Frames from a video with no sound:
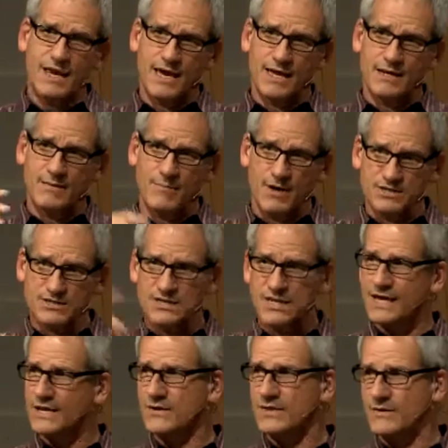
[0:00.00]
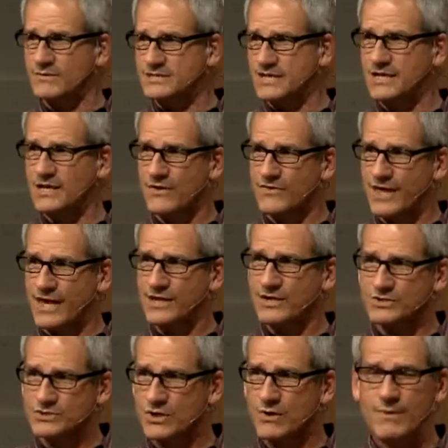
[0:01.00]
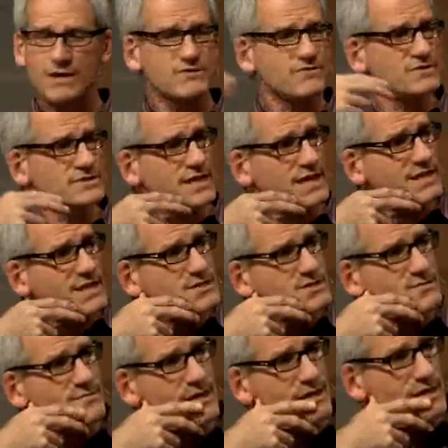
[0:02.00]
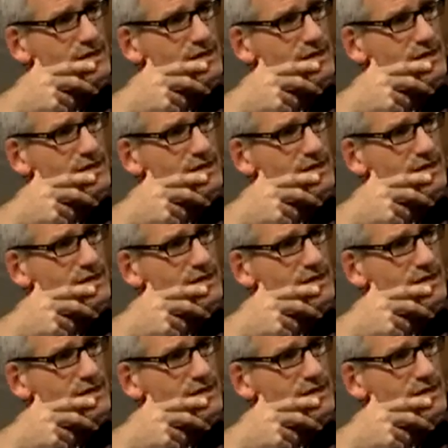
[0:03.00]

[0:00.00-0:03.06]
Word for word: and months later they would say, You know, thank you so much for saying that to me.